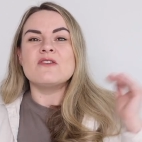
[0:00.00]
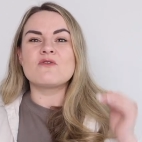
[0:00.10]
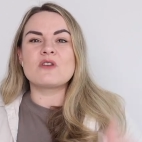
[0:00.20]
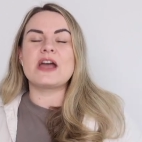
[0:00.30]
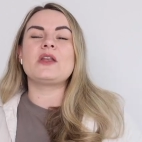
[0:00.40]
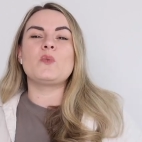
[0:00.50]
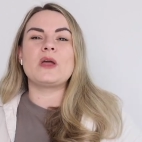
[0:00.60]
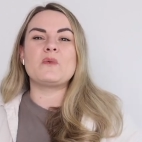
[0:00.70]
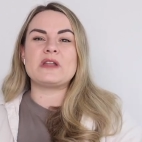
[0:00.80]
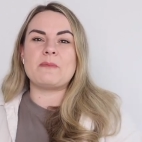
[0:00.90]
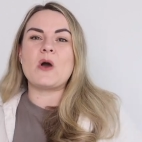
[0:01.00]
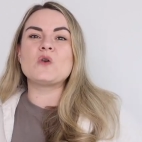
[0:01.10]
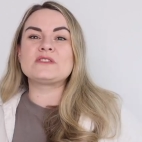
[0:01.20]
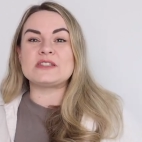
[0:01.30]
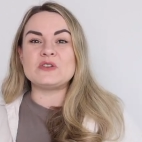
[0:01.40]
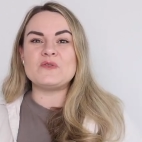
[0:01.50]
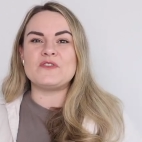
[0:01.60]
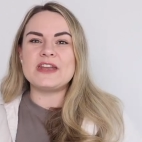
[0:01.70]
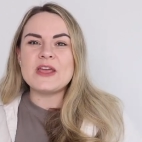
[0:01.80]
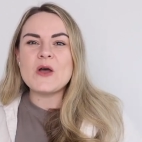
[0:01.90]
right away when I post a new
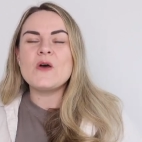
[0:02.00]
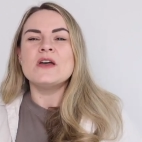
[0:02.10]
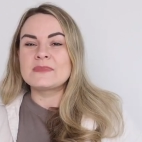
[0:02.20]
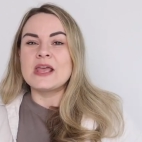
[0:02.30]
video,